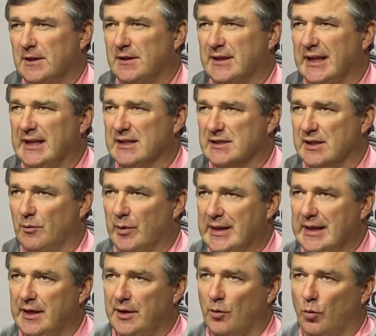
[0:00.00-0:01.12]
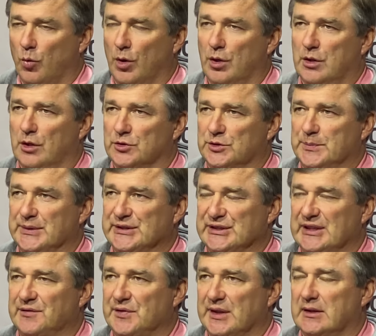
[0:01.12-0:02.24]
things that we needed to work on
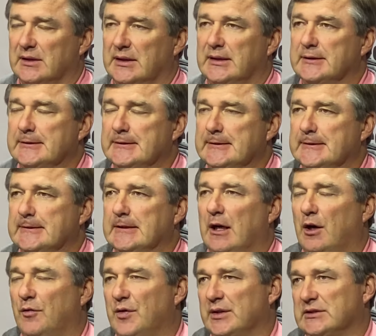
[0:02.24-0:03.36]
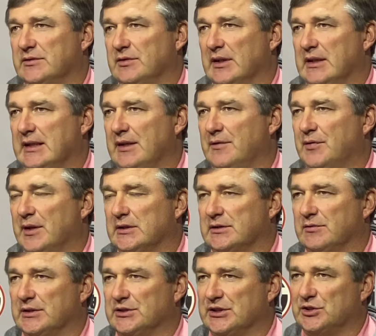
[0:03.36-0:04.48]
specifically, offensively and
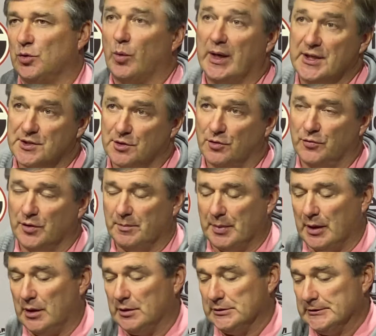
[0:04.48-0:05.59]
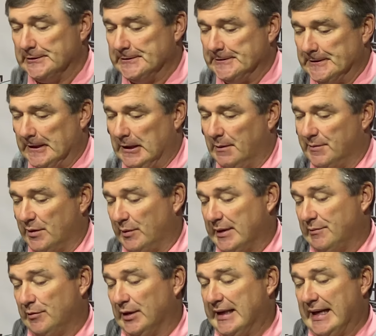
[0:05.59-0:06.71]
defensively, situational football, that we
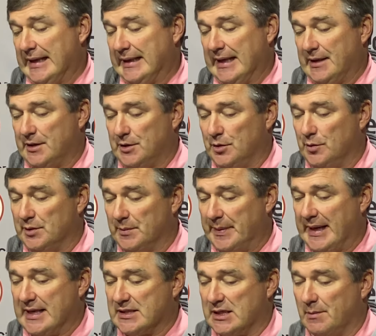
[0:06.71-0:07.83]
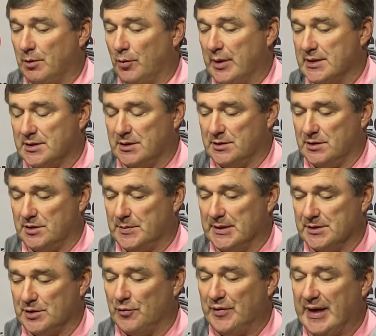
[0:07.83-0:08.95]
really hadn't got to do in the past couple of weeks because it's
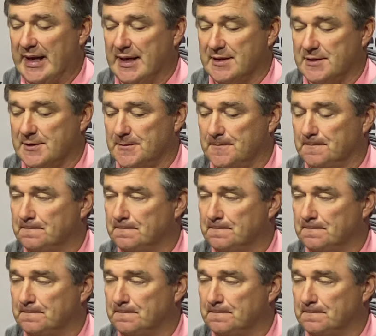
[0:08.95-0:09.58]
been so fast.